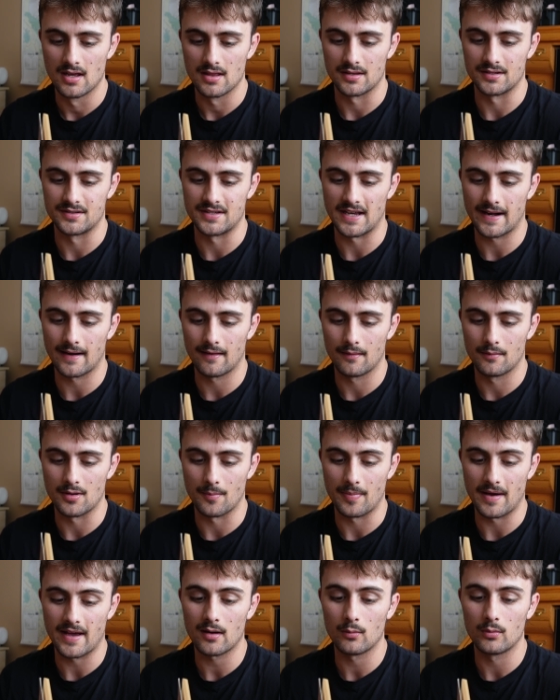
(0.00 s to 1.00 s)
The
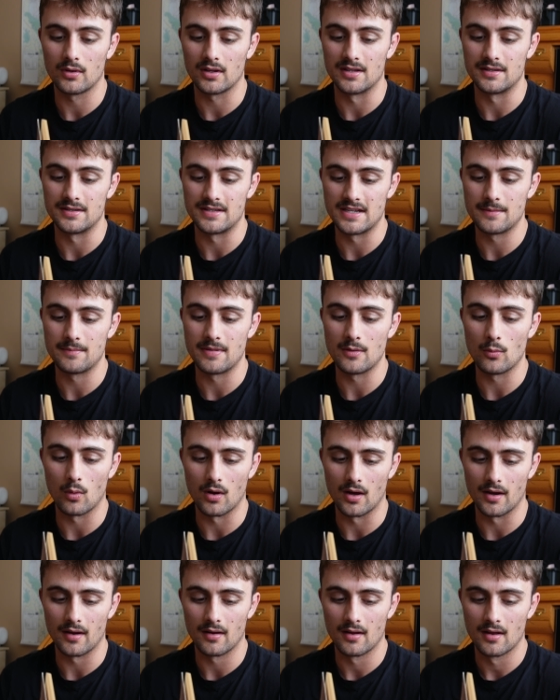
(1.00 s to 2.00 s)
battle will indeed be
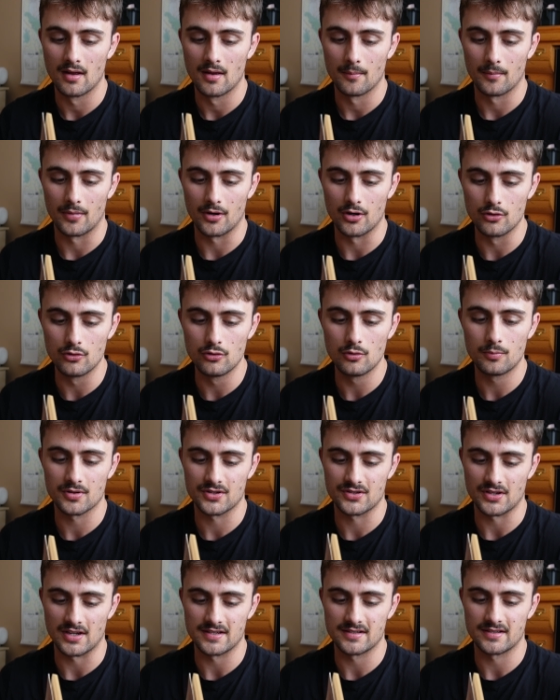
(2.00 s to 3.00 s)
won, but who
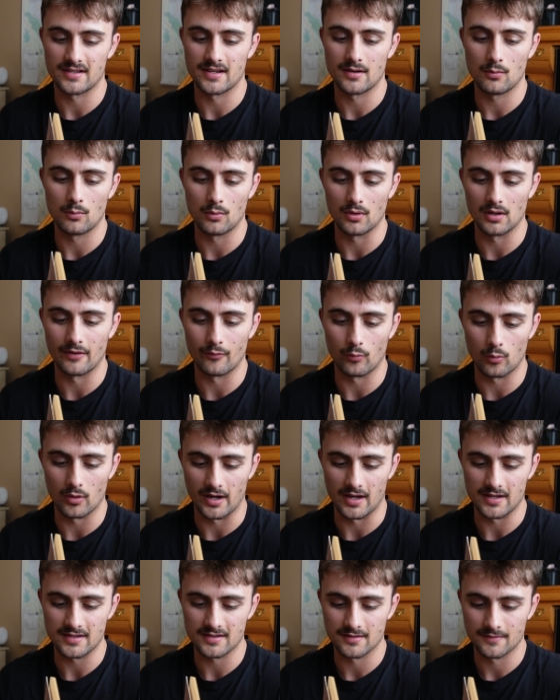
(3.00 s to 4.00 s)
precisely will have won
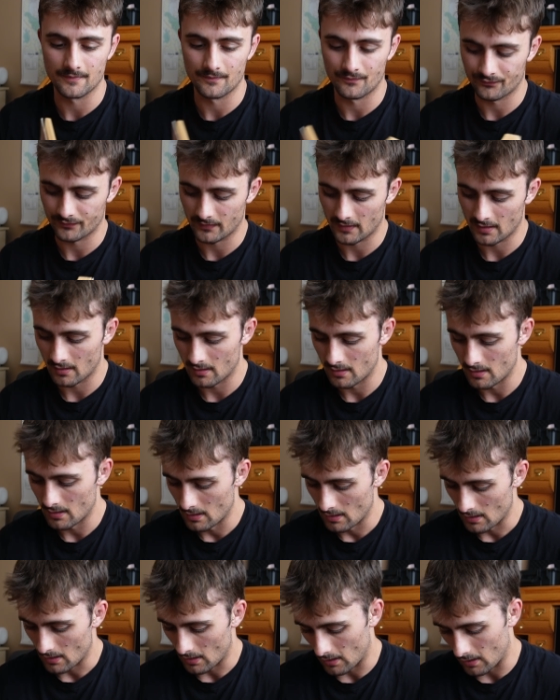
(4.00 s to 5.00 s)
it?"
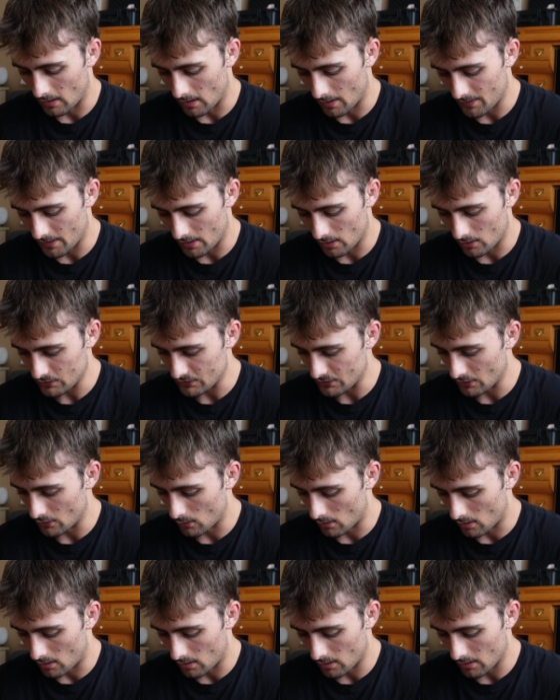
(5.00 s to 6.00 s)
And then
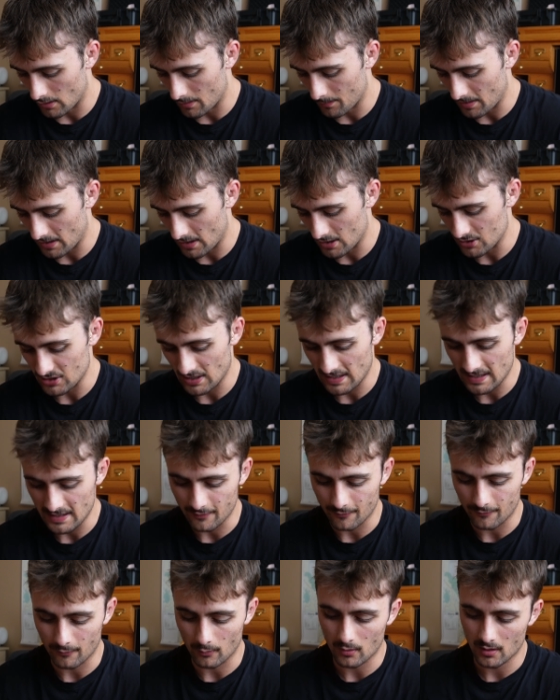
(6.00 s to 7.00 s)
also on page
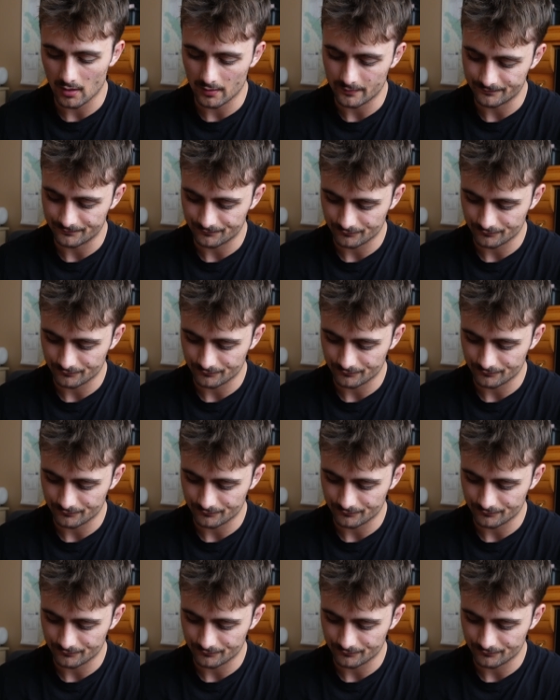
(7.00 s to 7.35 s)
84,